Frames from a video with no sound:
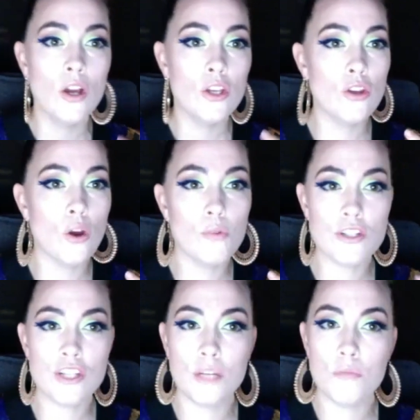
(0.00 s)
you know,
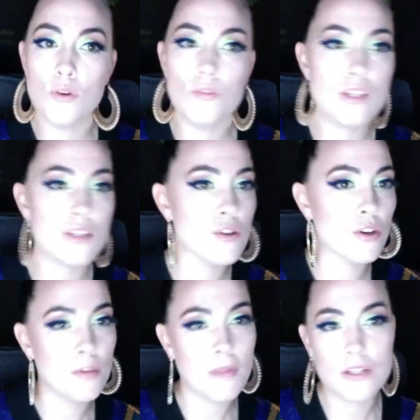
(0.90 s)
watching movies and
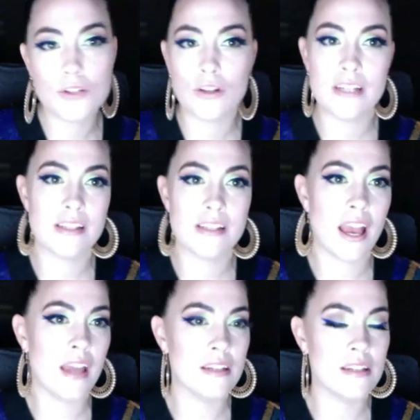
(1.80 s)
documentaries
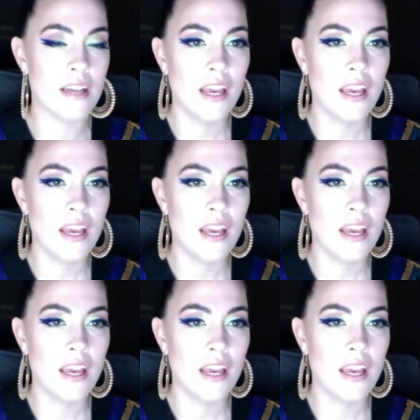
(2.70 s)
and